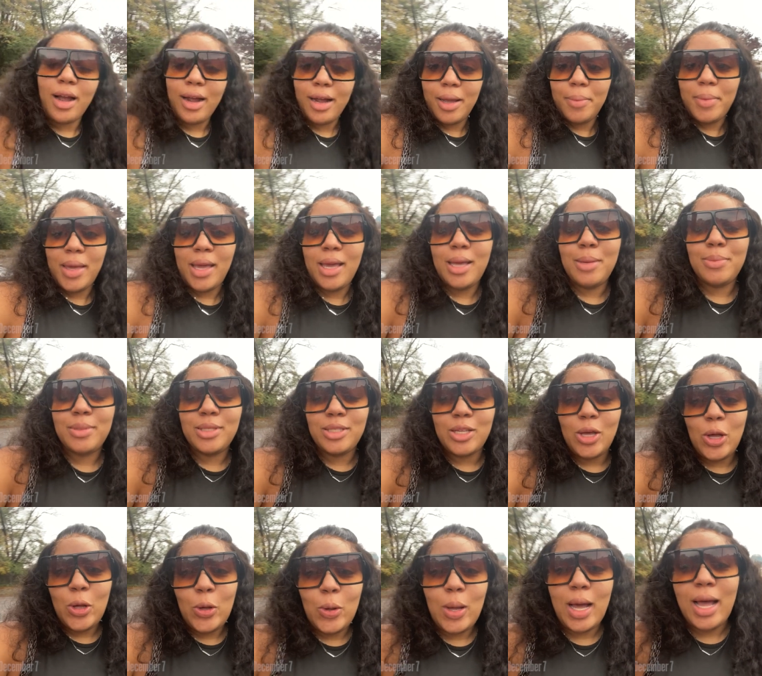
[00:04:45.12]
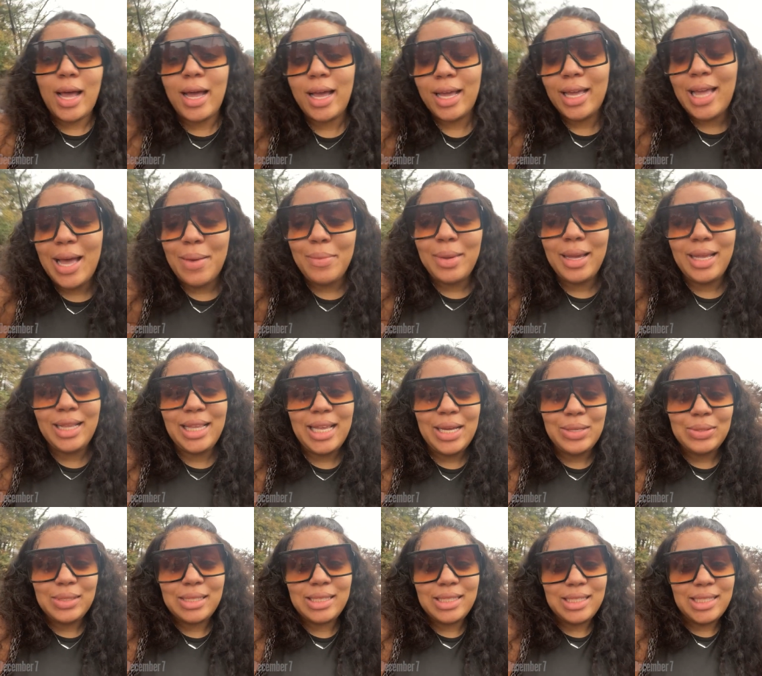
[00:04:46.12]
right babe so i got my
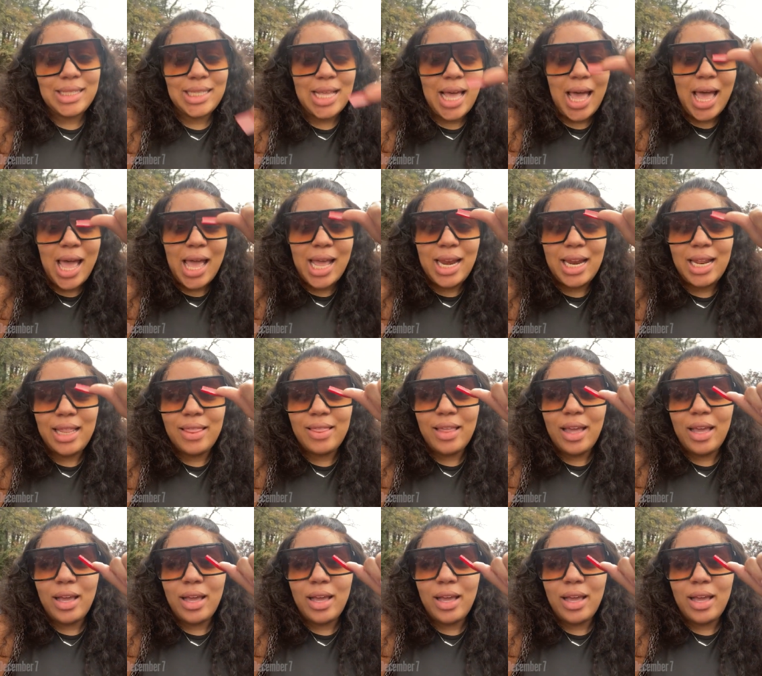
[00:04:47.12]
nails done and they